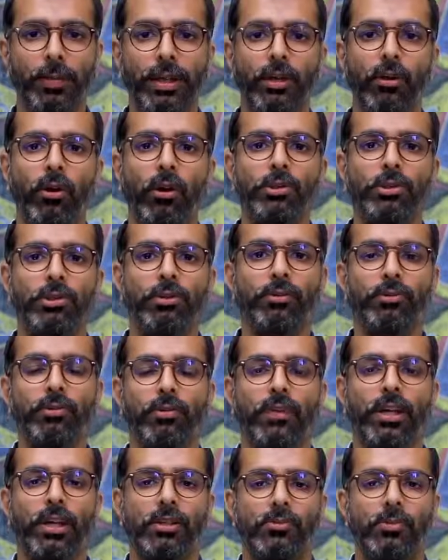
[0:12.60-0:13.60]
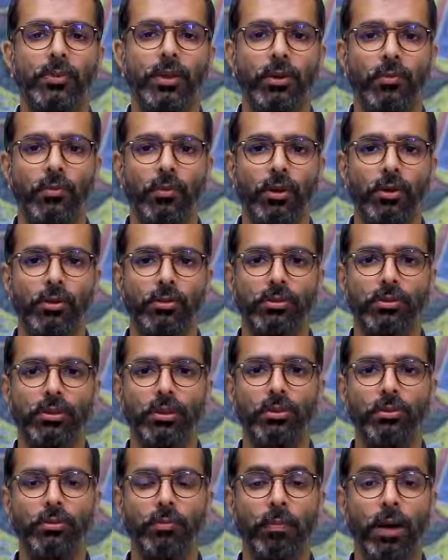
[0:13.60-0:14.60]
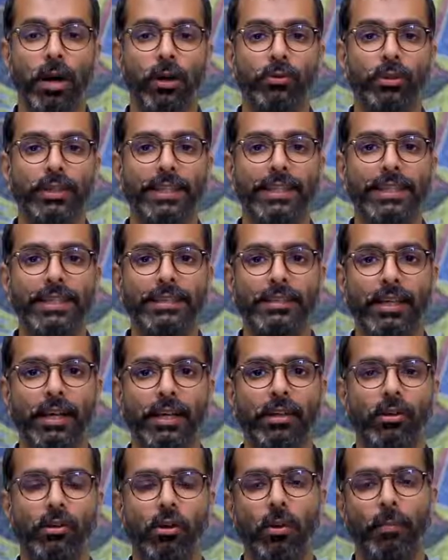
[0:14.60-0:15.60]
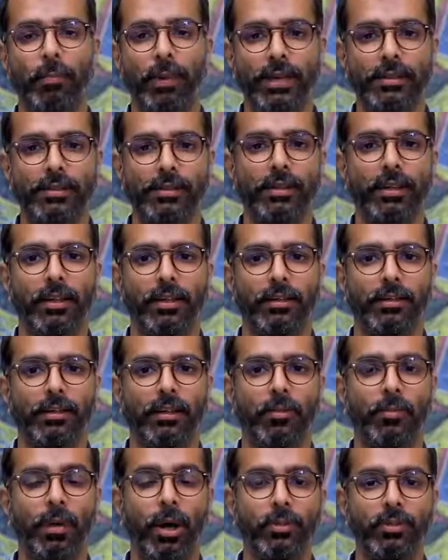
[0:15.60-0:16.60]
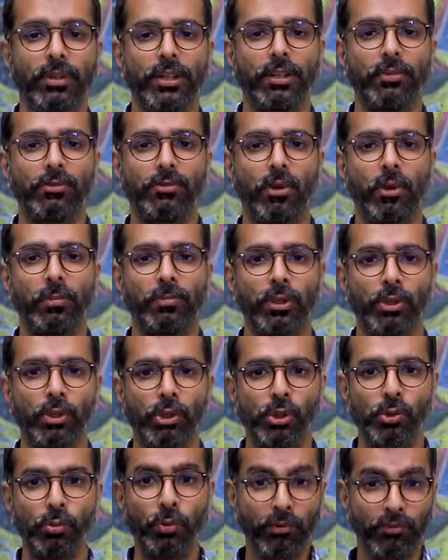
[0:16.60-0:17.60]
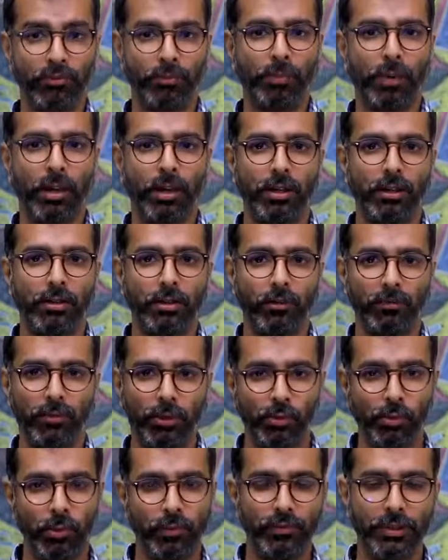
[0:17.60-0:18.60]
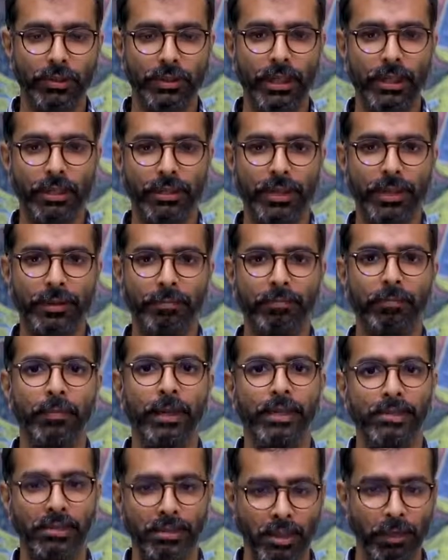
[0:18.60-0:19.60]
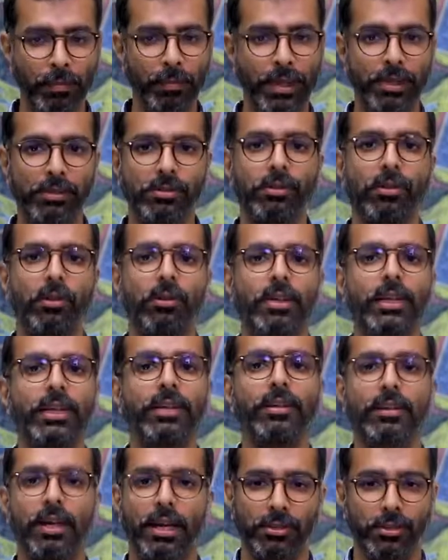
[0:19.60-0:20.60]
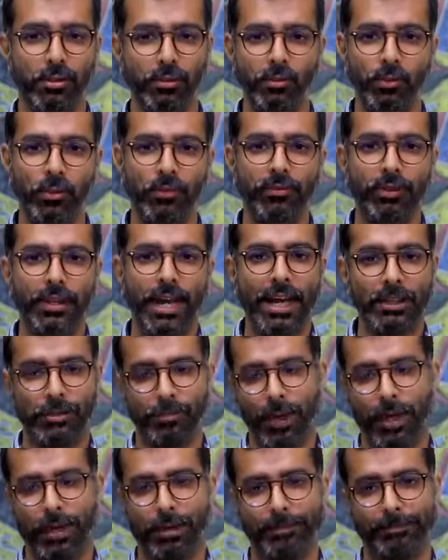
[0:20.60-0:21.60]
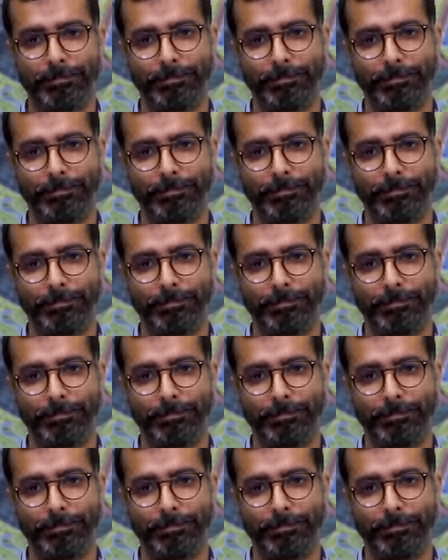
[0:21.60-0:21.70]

big launch news of last week was the new Maruti Dzire compact sedan. Now Maruti has dropped the Swift part of the Swift Dzire name, but it's still based on the international Swift hatchback.